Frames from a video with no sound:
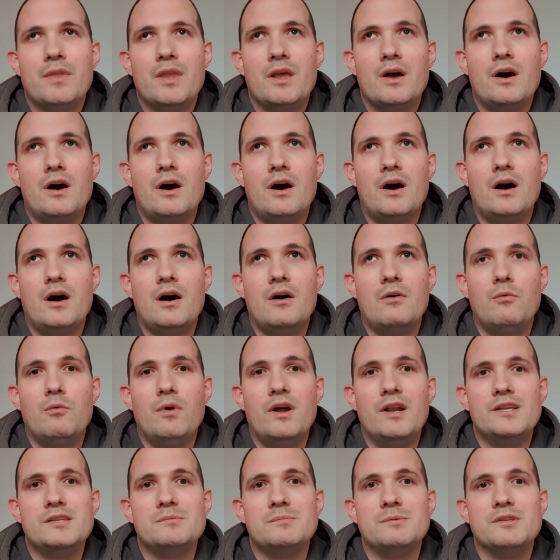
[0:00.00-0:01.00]
are
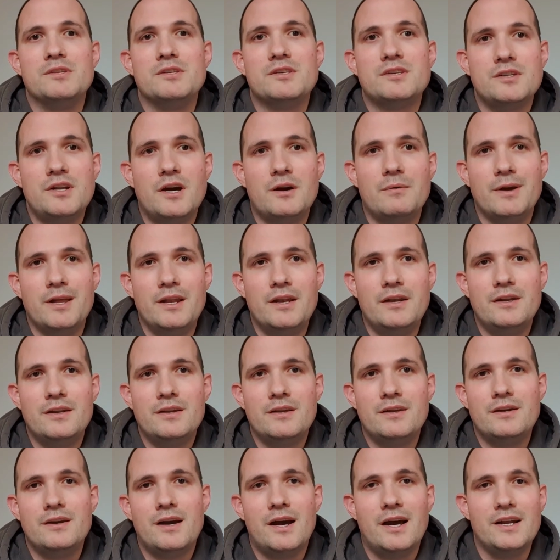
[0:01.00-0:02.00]
when it's been snowing
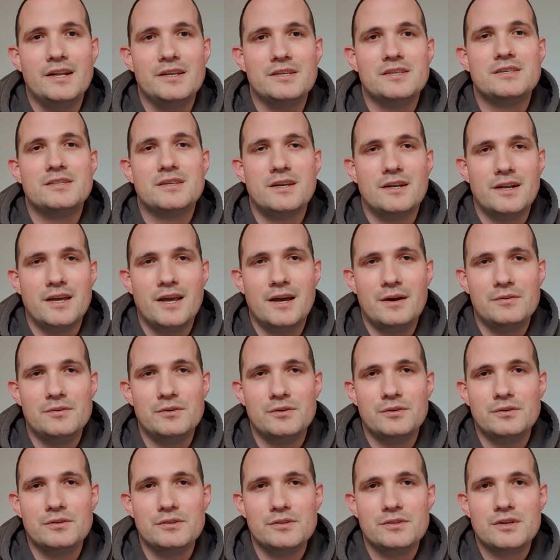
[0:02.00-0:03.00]
and it's sunny
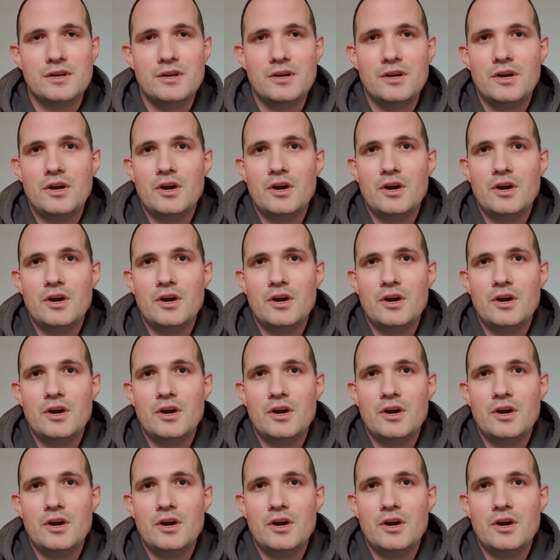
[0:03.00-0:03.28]
outdoors,